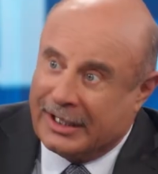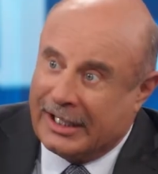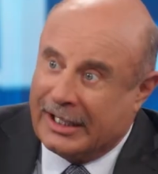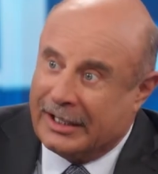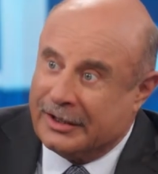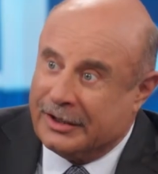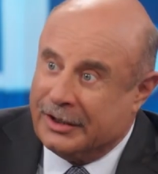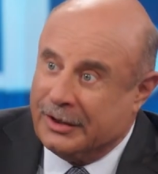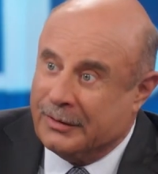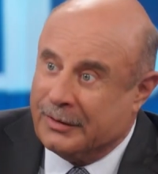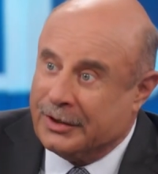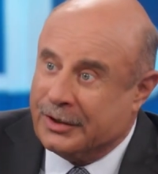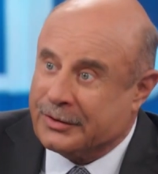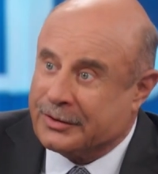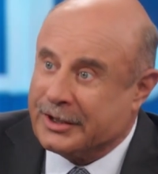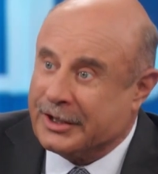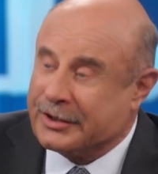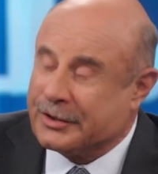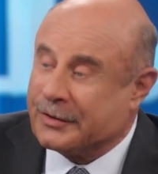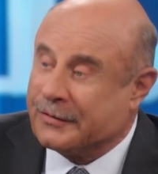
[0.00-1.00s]
that you and your
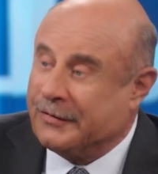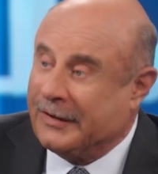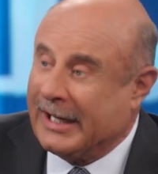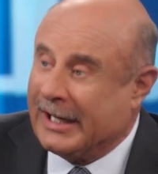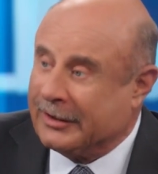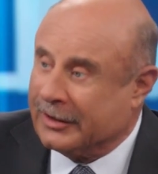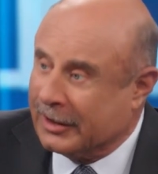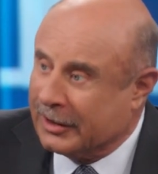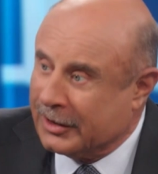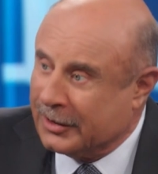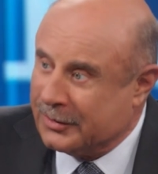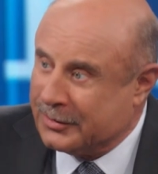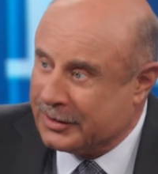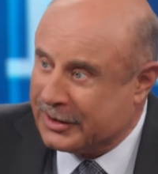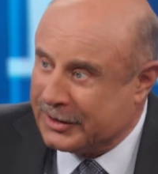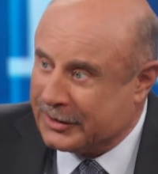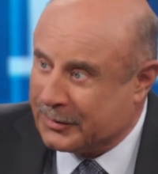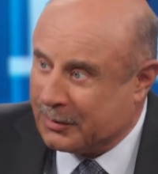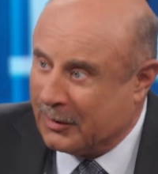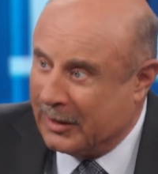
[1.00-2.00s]
sister found to lose
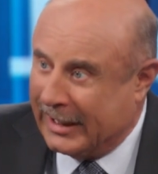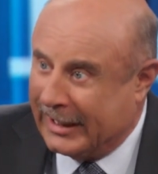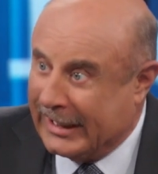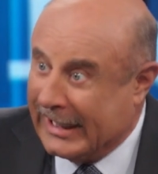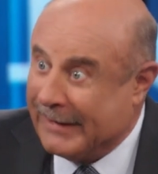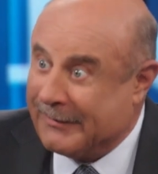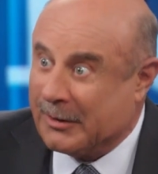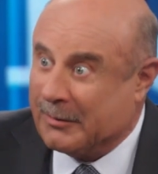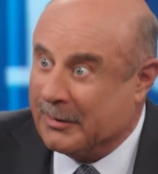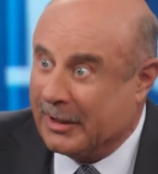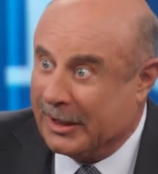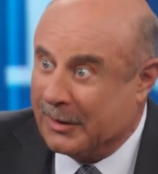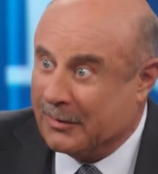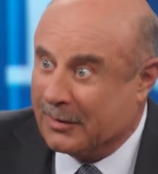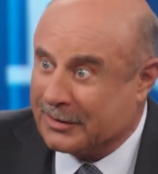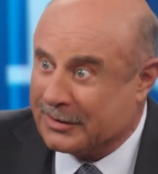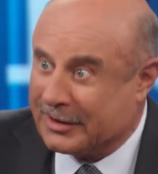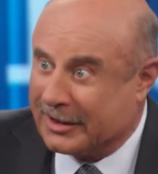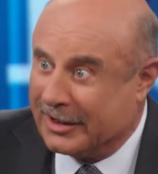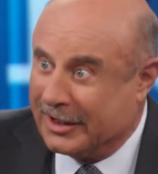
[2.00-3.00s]
this weight? Everybody
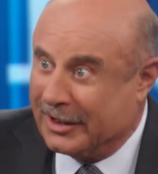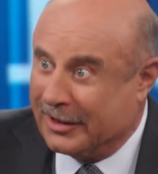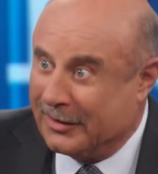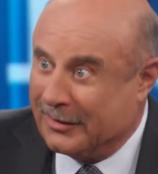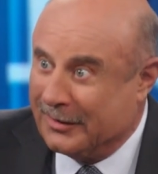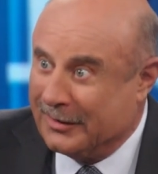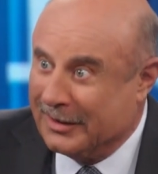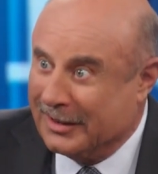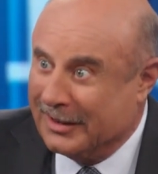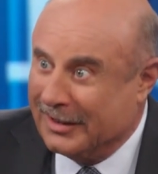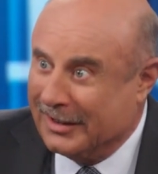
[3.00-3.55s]
wants to know.